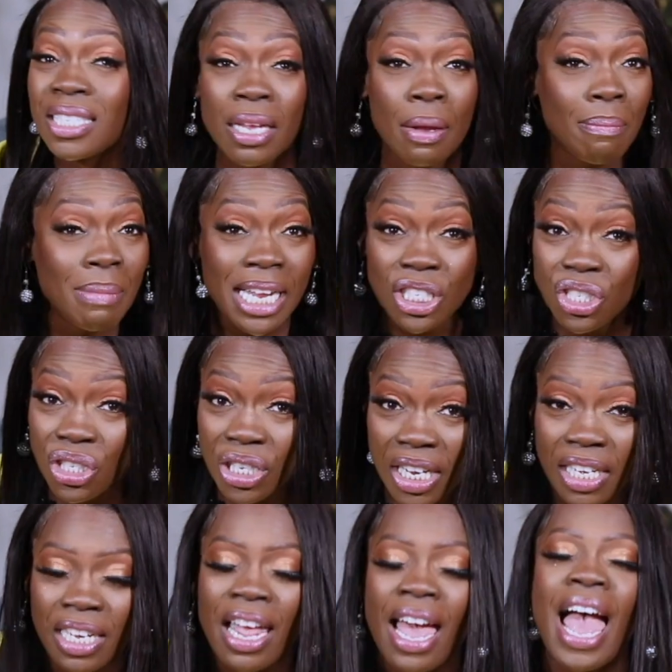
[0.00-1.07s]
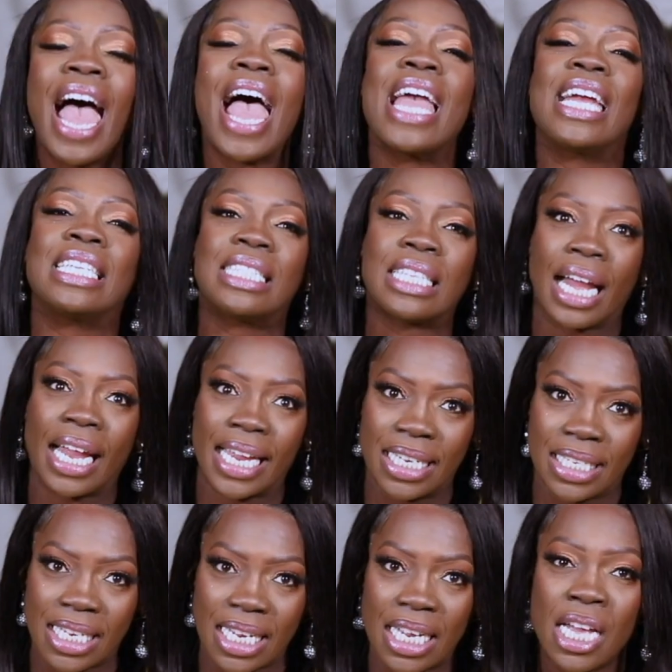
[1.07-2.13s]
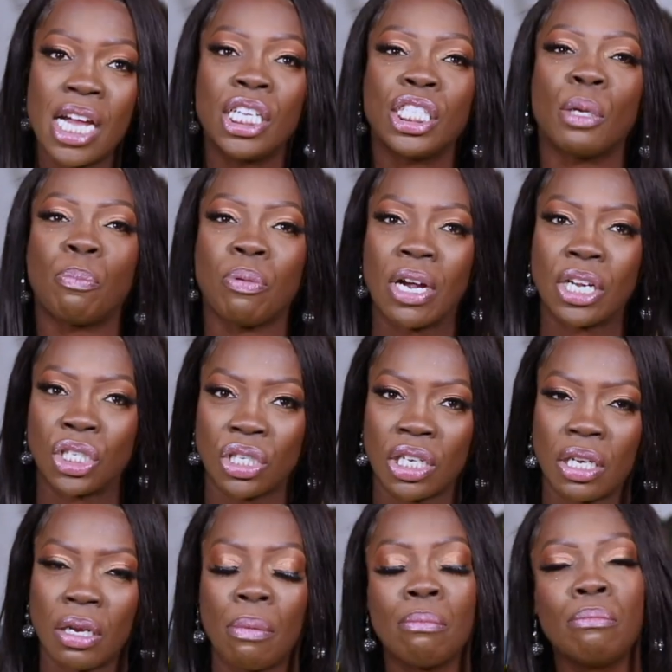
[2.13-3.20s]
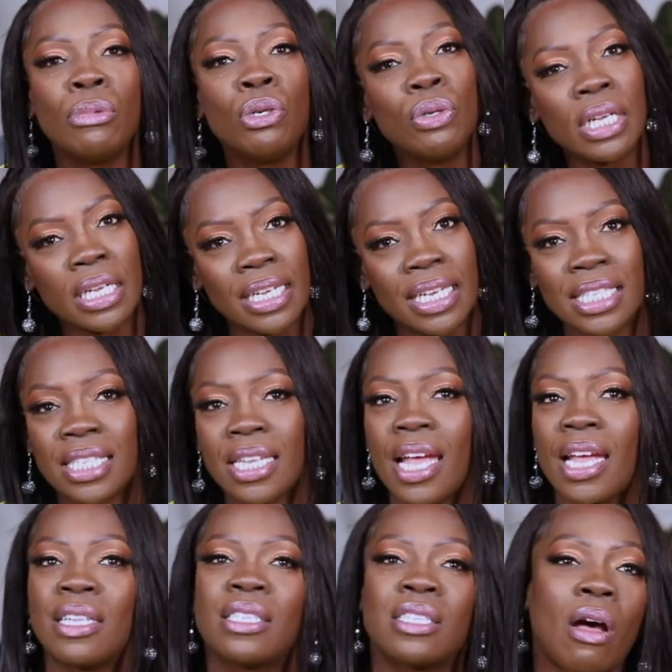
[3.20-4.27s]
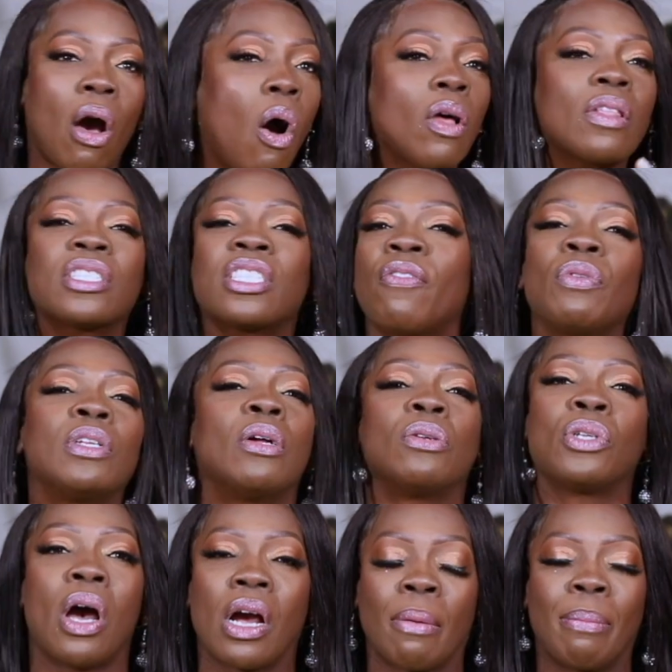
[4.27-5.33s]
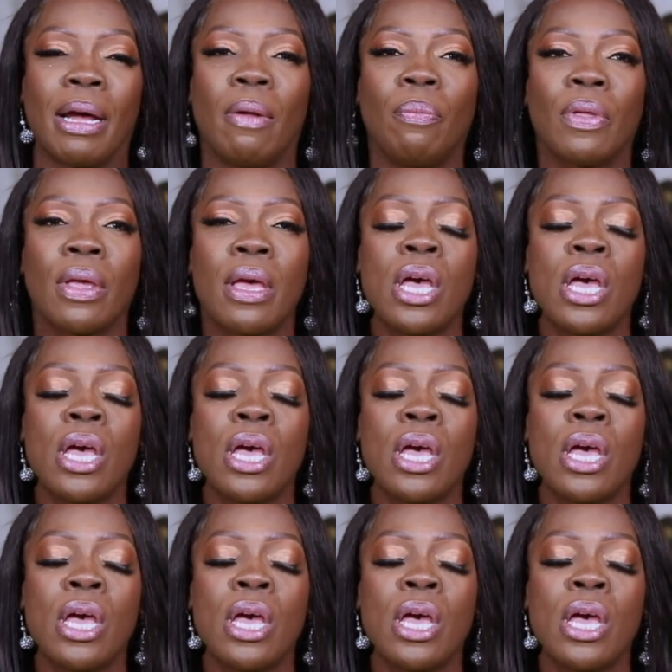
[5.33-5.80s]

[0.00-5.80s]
to mention anxiety, depression, moodiness, and all the stuff we don't talk about.